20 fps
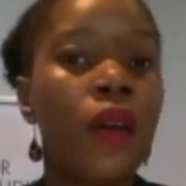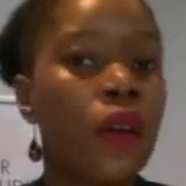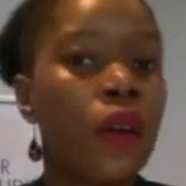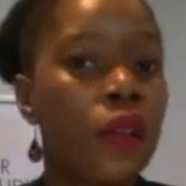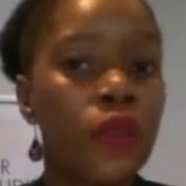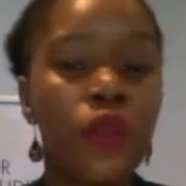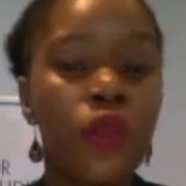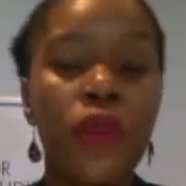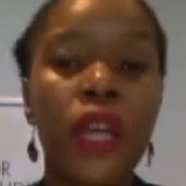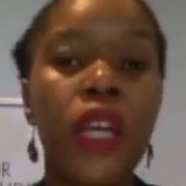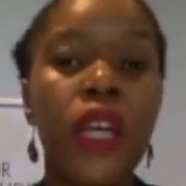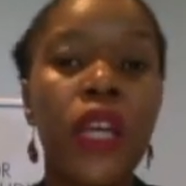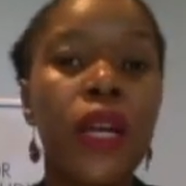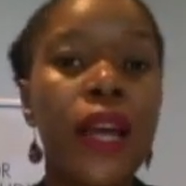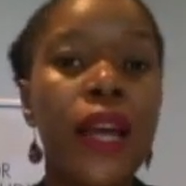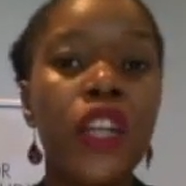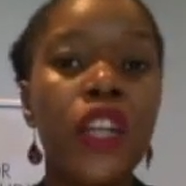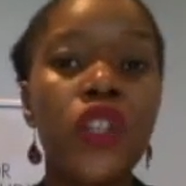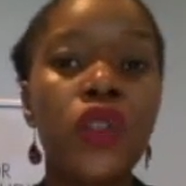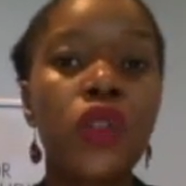the
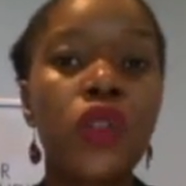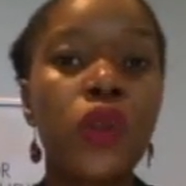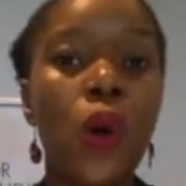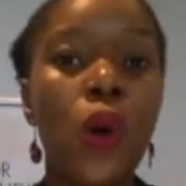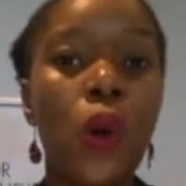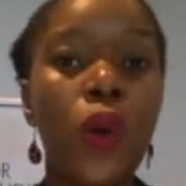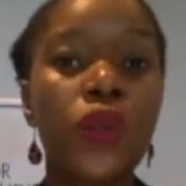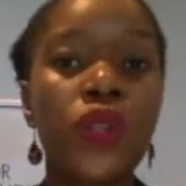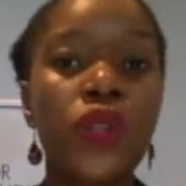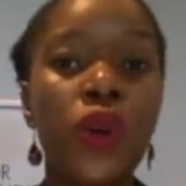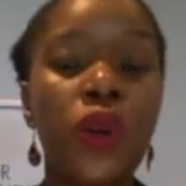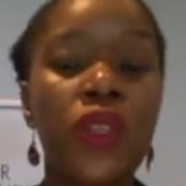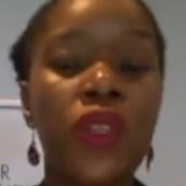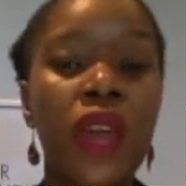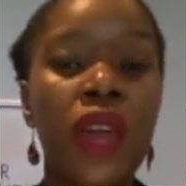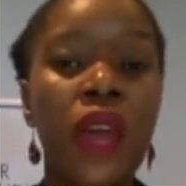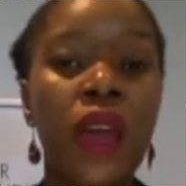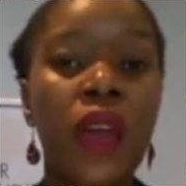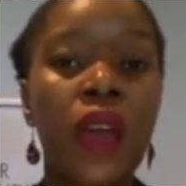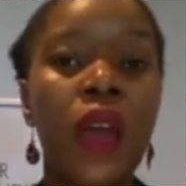regulations are also
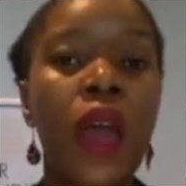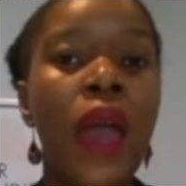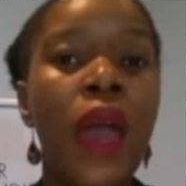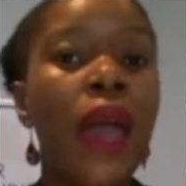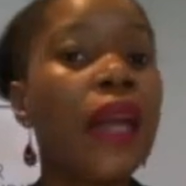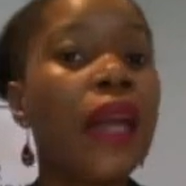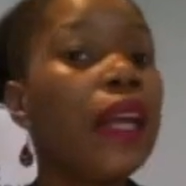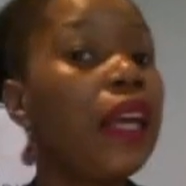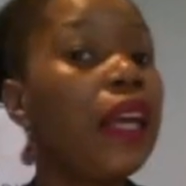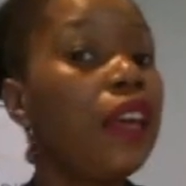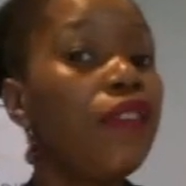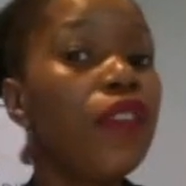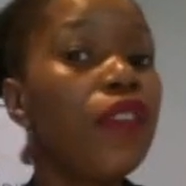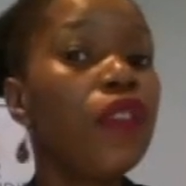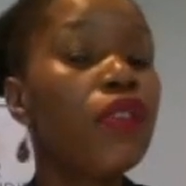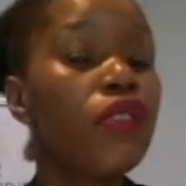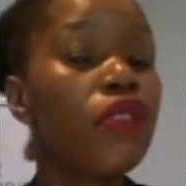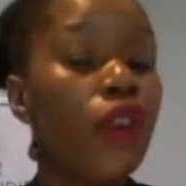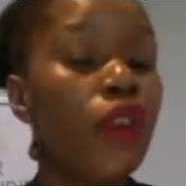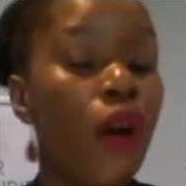there, and
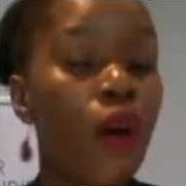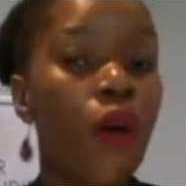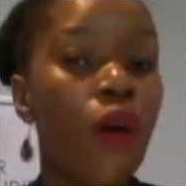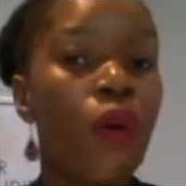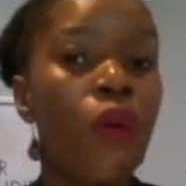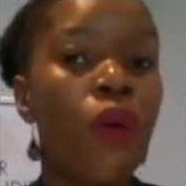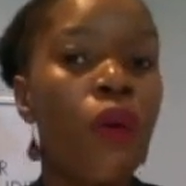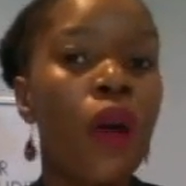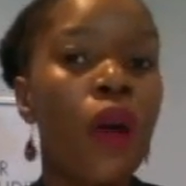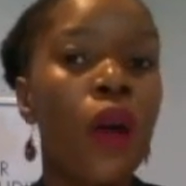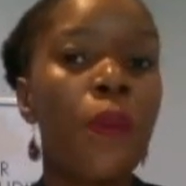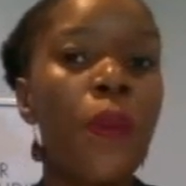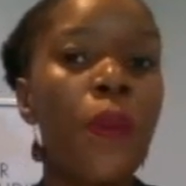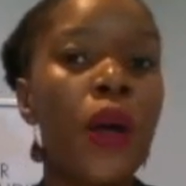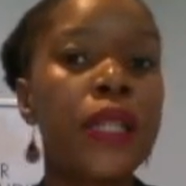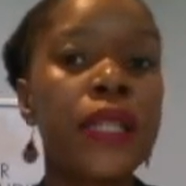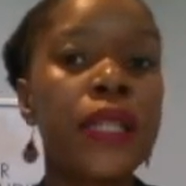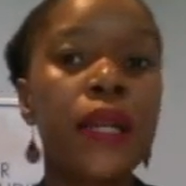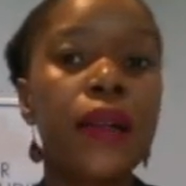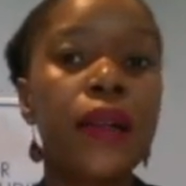even though,
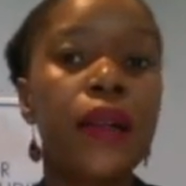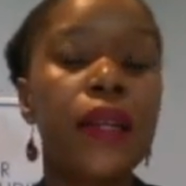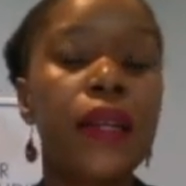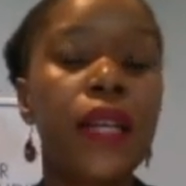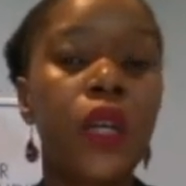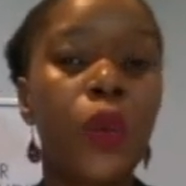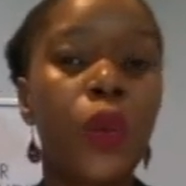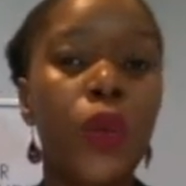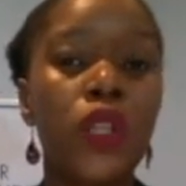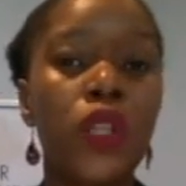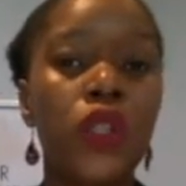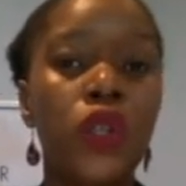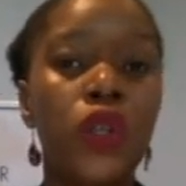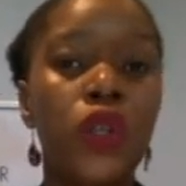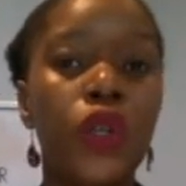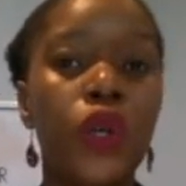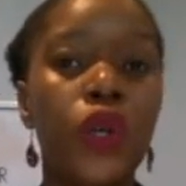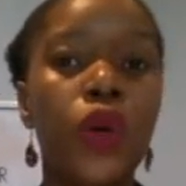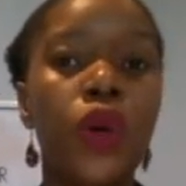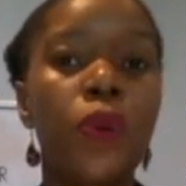particularly in
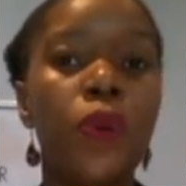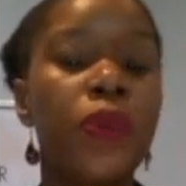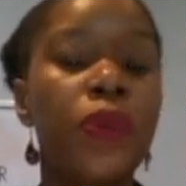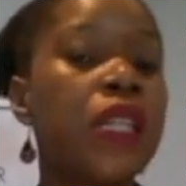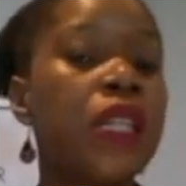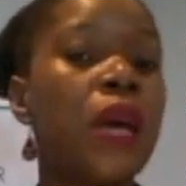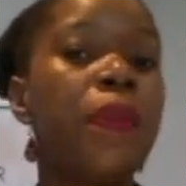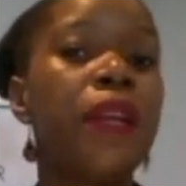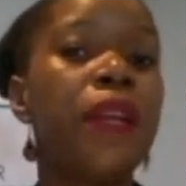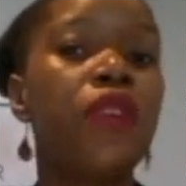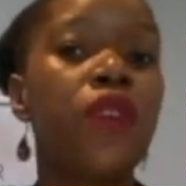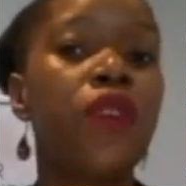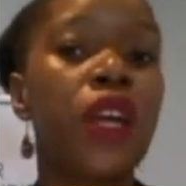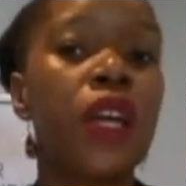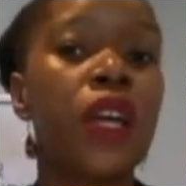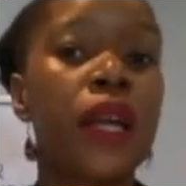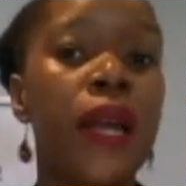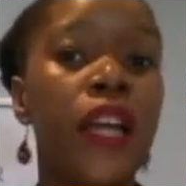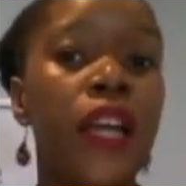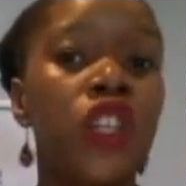Western Europe, the Dublin
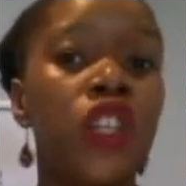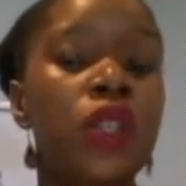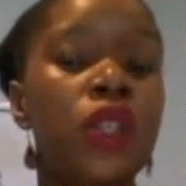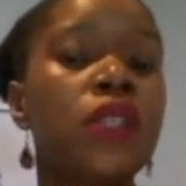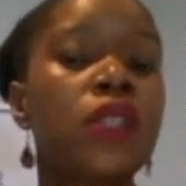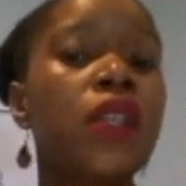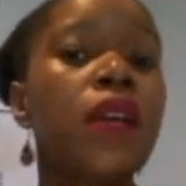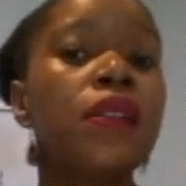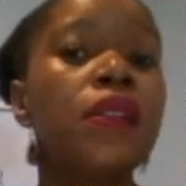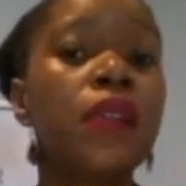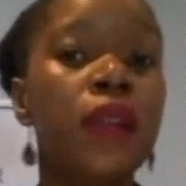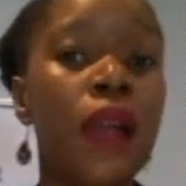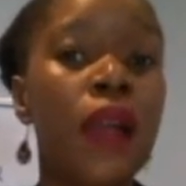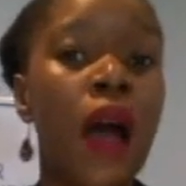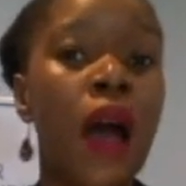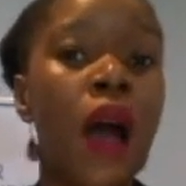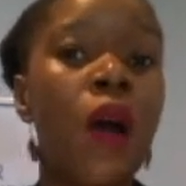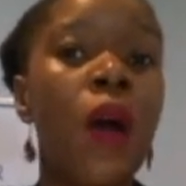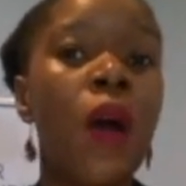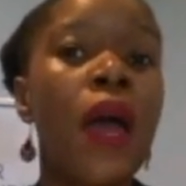Regulation does
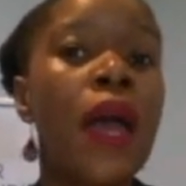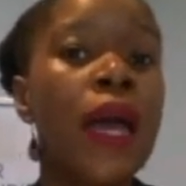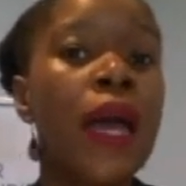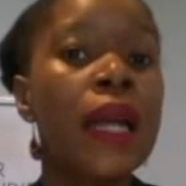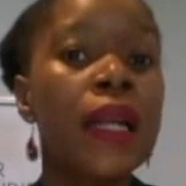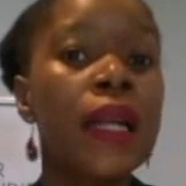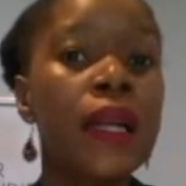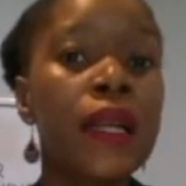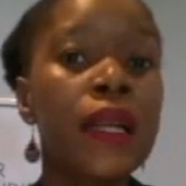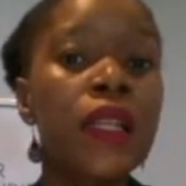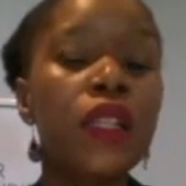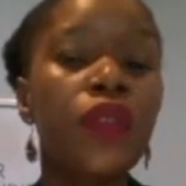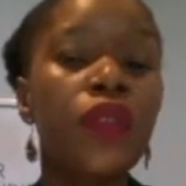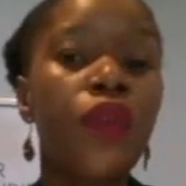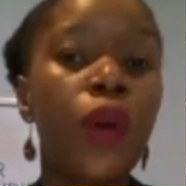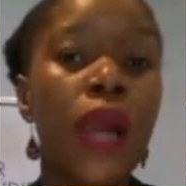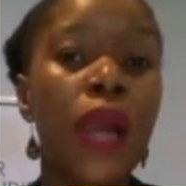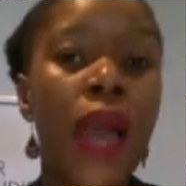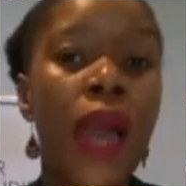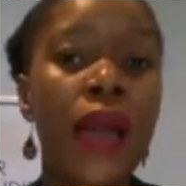allow at least
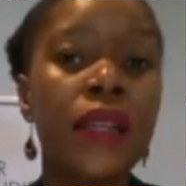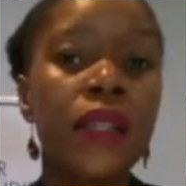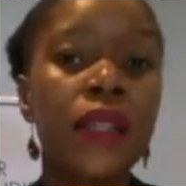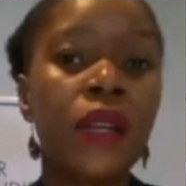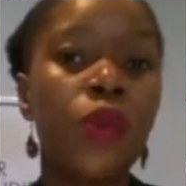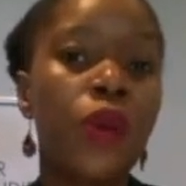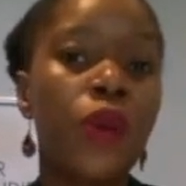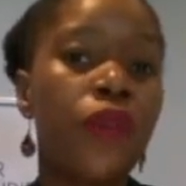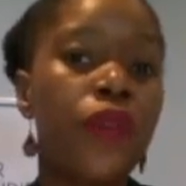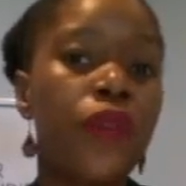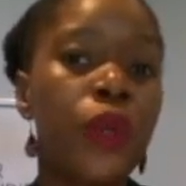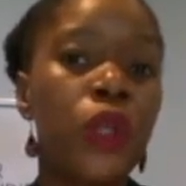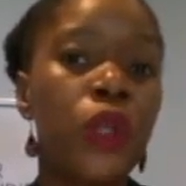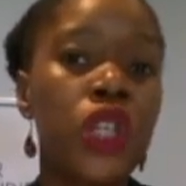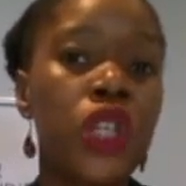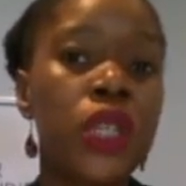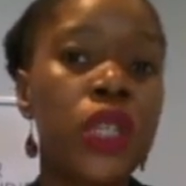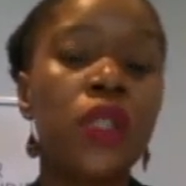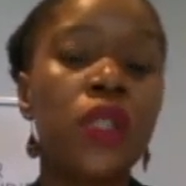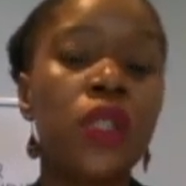for landing
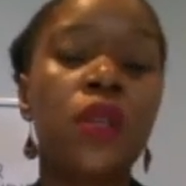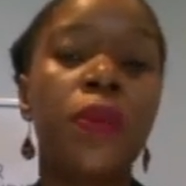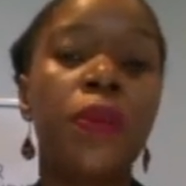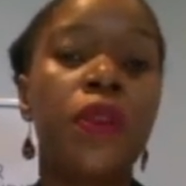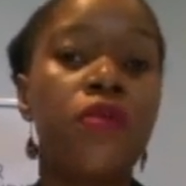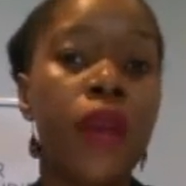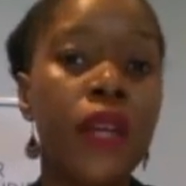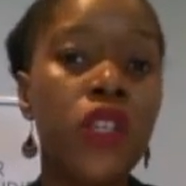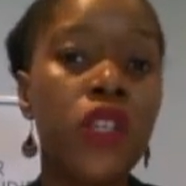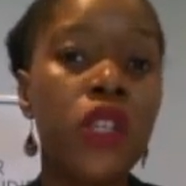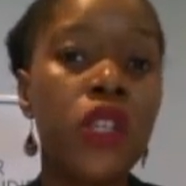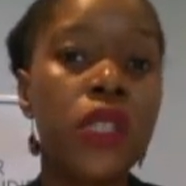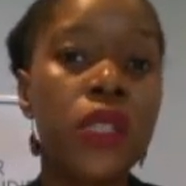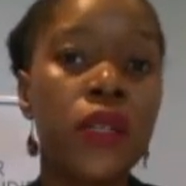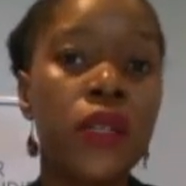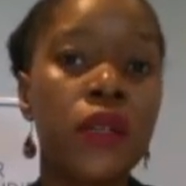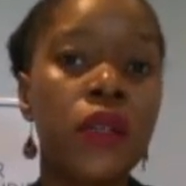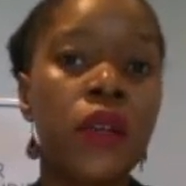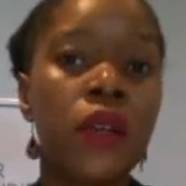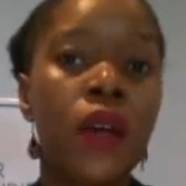refugees to be
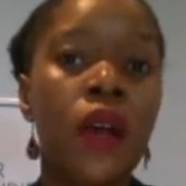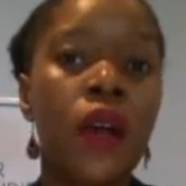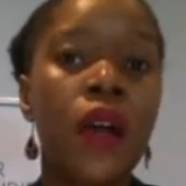registered,